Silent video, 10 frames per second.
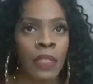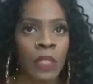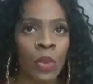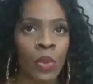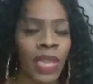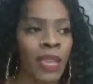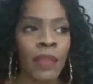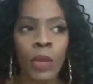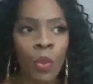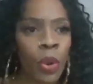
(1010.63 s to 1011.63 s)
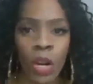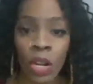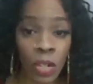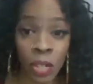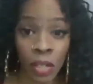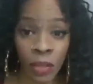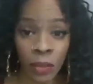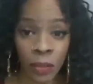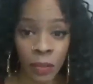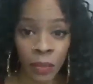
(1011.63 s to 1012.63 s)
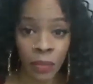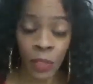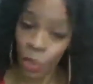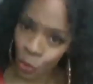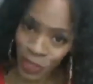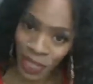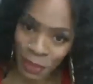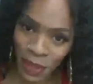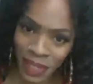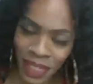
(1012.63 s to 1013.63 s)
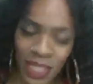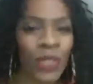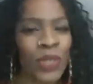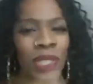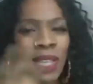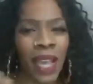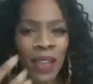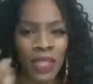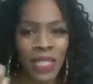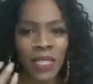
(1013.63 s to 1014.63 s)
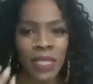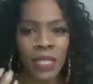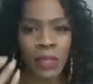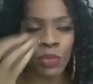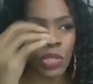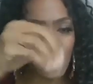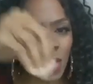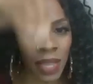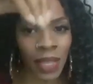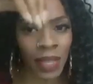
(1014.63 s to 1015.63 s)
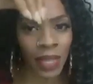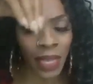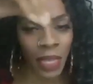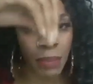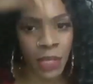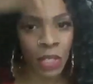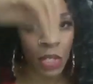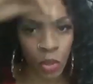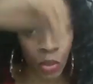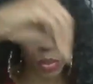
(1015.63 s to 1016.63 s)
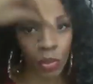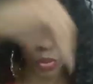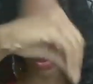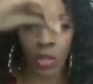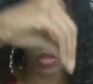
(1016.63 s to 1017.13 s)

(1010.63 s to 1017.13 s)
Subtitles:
to even work, you need money. So do you see how this system just, it keeps you.